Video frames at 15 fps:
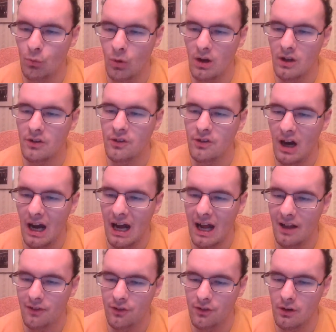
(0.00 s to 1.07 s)
What
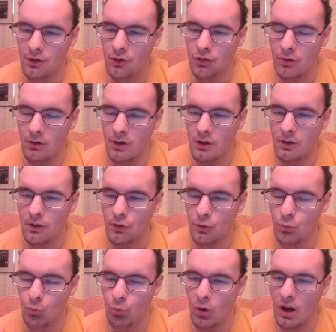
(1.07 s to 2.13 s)
diets did you
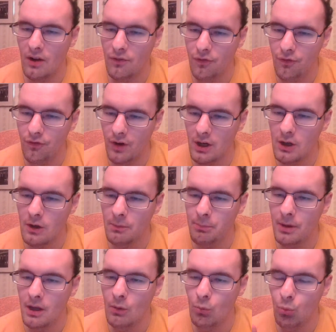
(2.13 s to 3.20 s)
use? What
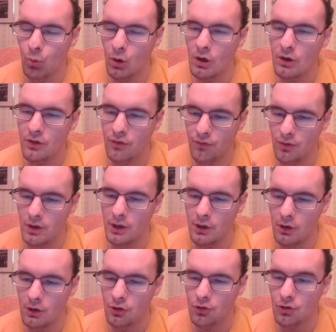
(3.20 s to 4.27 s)
therapy worked for
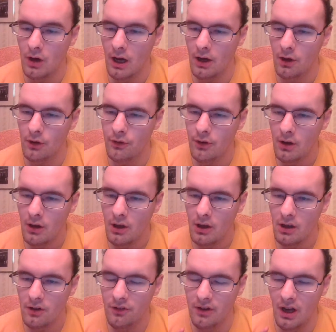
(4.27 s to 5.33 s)
your child
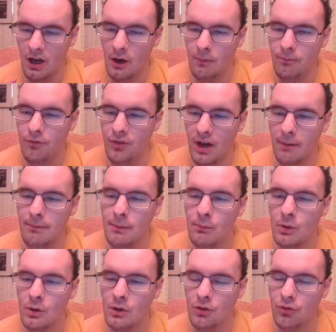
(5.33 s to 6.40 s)
to help them
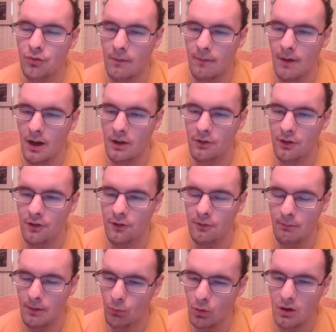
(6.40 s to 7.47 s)
emerge from
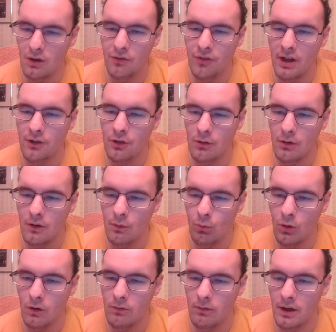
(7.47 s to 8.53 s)
autism? And what are they doing in the
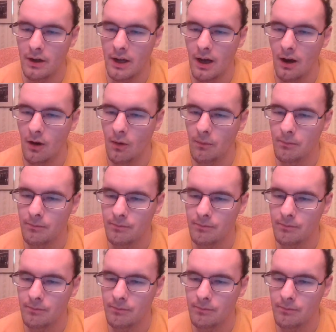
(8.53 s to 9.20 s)
world right now?